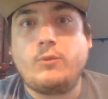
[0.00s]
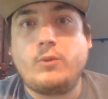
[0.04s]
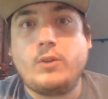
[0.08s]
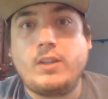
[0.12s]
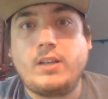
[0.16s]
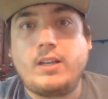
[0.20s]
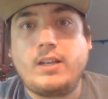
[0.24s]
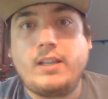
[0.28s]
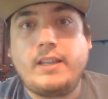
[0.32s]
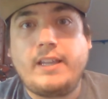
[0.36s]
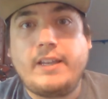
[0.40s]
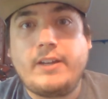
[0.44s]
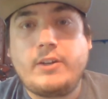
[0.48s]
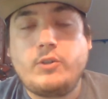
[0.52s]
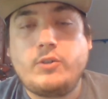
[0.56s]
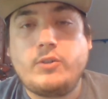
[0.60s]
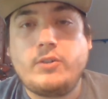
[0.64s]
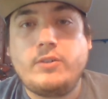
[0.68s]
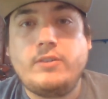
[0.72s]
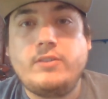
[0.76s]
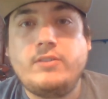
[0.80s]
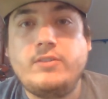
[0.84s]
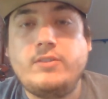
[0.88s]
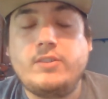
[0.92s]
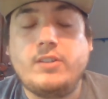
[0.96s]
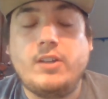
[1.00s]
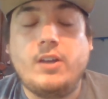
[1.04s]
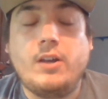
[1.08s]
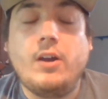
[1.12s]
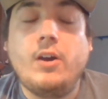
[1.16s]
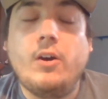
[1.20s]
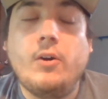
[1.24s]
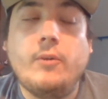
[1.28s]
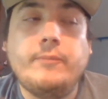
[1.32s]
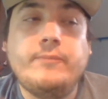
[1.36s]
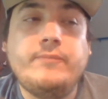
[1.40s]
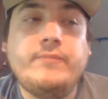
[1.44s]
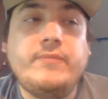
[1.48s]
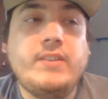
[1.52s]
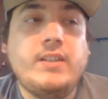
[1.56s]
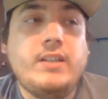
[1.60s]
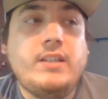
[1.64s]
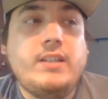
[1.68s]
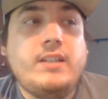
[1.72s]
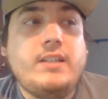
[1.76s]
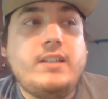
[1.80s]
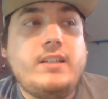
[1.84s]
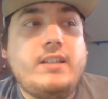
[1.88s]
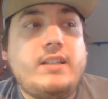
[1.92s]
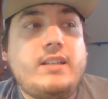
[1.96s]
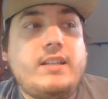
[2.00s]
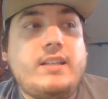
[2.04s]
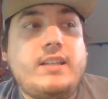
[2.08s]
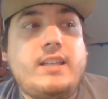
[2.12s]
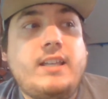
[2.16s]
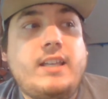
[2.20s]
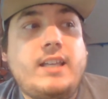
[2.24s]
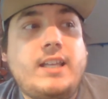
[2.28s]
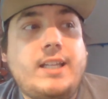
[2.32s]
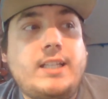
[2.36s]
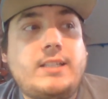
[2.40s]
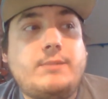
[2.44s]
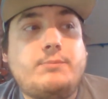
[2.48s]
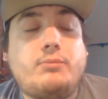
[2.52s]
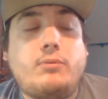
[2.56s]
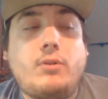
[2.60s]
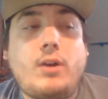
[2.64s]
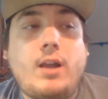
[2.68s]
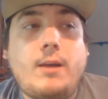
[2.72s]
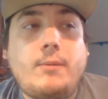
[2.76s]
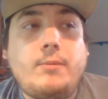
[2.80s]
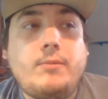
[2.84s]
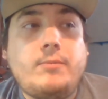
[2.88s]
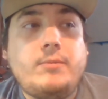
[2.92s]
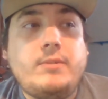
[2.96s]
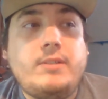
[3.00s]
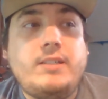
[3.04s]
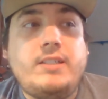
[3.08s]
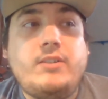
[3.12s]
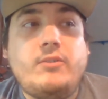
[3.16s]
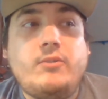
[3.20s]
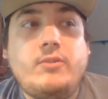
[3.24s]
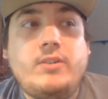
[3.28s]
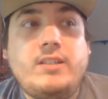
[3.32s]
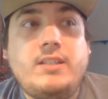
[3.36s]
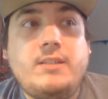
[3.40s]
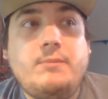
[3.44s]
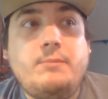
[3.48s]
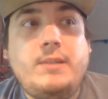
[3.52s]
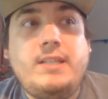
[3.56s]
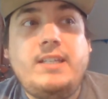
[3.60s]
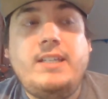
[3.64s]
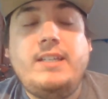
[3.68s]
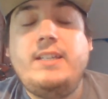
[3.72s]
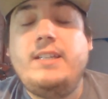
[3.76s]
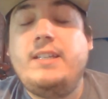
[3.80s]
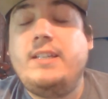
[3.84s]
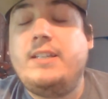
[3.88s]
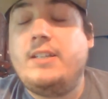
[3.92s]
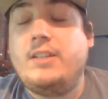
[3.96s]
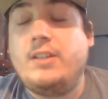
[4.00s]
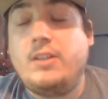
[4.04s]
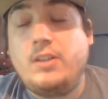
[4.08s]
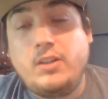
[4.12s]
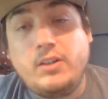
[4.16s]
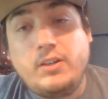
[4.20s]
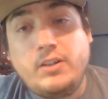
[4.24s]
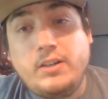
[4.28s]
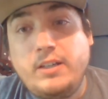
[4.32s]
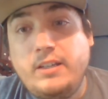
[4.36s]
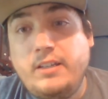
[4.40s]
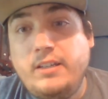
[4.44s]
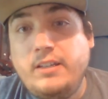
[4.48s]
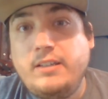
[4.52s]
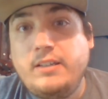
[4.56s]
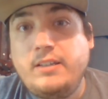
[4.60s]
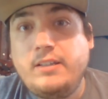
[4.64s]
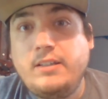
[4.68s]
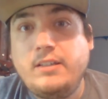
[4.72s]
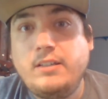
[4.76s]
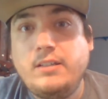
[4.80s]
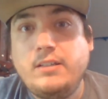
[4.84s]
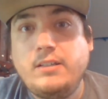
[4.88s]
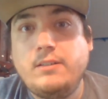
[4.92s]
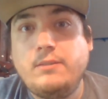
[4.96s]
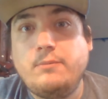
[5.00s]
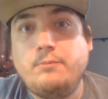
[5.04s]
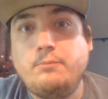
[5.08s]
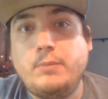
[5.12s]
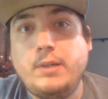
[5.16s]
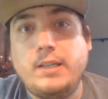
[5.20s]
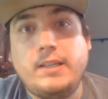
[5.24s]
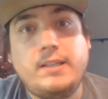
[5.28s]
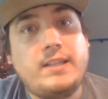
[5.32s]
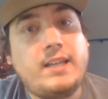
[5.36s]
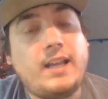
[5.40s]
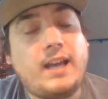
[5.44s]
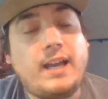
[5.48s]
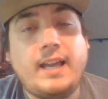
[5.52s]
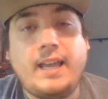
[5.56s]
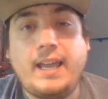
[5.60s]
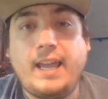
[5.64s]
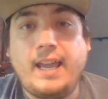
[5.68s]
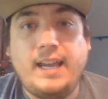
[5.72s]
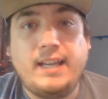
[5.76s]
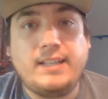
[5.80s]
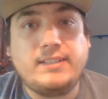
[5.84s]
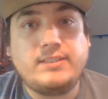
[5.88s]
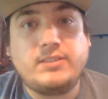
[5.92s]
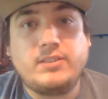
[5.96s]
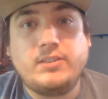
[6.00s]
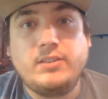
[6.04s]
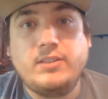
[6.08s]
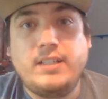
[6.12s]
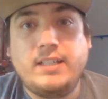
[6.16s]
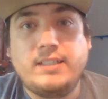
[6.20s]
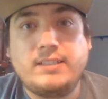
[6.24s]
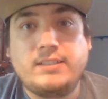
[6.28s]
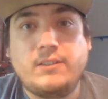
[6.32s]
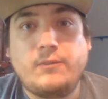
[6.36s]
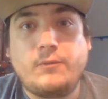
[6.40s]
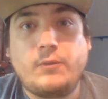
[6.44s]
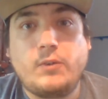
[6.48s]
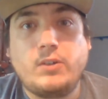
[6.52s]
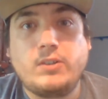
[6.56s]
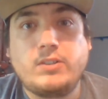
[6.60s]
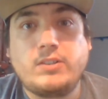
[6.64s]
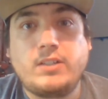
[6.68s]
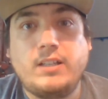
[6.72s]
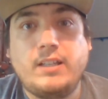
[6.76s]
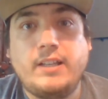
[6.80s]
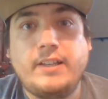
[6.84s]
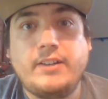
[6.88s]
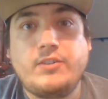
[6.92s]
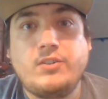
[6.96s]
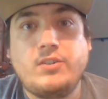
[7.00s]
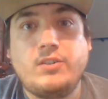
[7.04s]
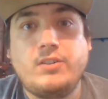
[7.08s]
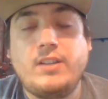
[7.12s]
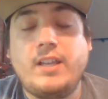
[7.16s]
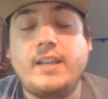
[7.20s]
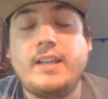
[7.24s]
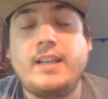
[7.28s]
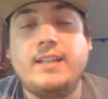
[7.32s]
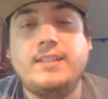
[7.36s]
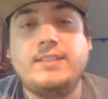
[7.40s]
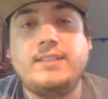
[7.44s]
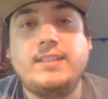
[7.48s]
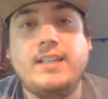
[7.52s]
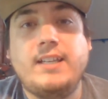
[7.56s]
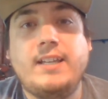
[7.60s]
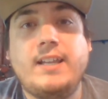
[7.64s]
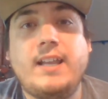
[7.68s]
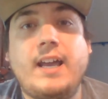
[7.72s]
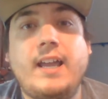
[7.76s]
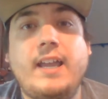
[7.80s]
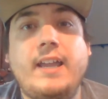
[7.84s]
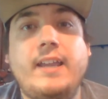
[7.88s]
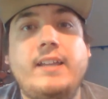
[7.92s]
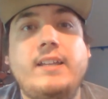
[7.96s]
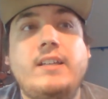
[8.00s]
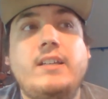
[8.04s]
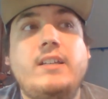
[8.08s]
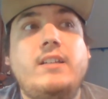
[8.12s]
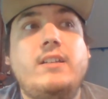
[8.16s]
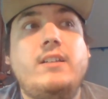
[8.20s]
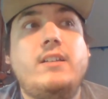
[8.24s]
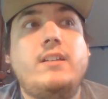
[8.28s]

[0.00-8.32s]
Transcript: for the collection. So it's probably going to be good, but not as good as the first collection. Like I said, I